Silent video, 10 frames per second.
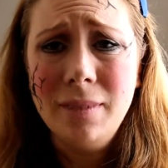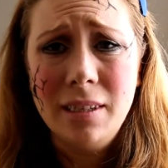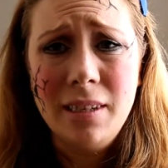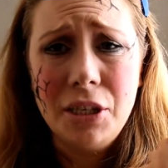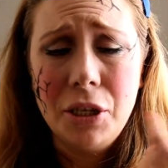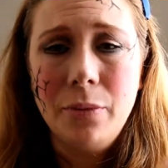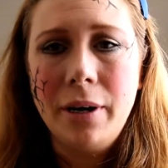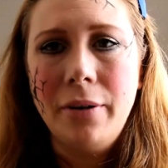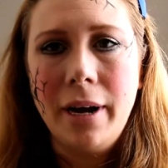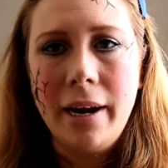is actually
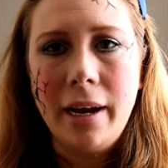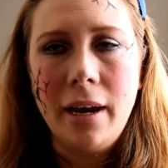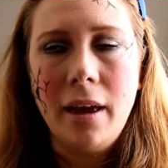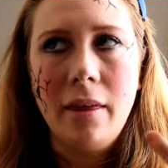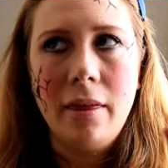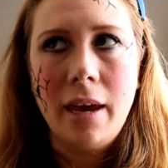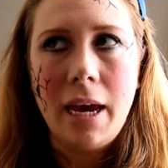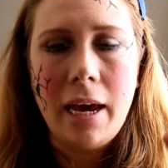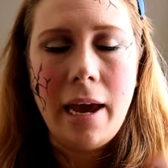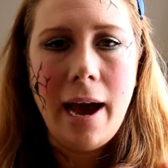recreating
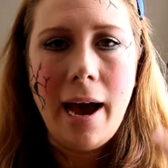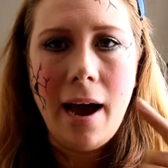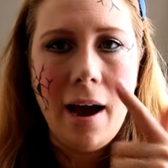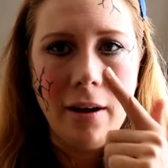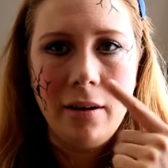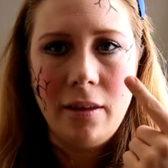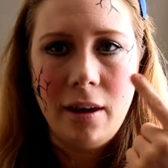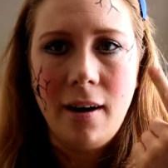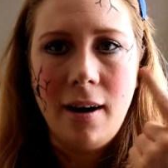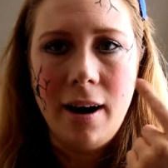the under
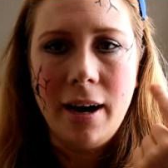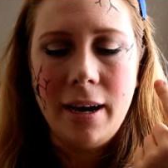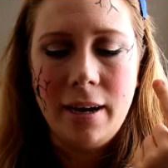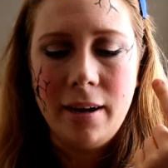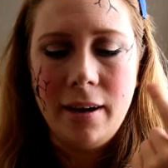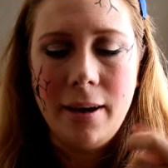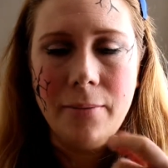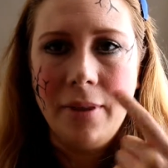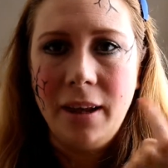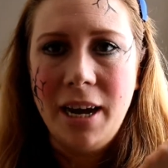the eye,
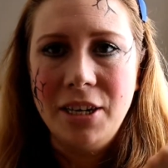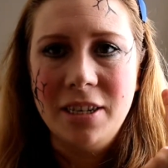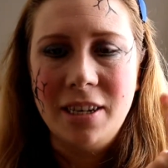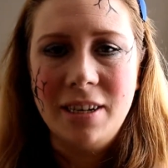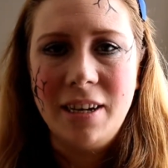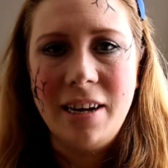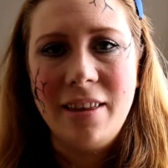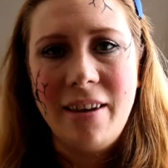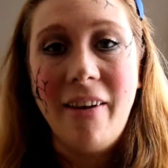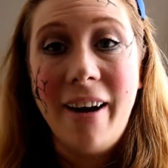um, the lashes
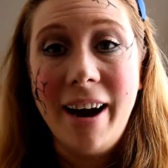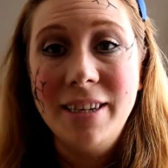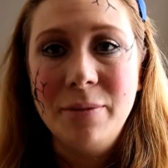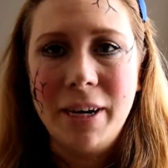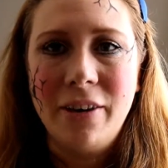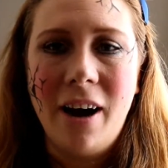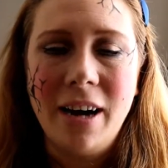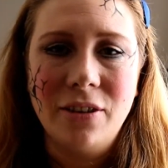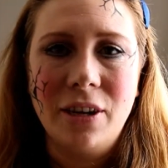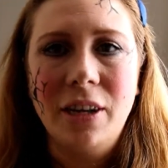underneath the eye to make your
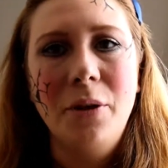eyes look a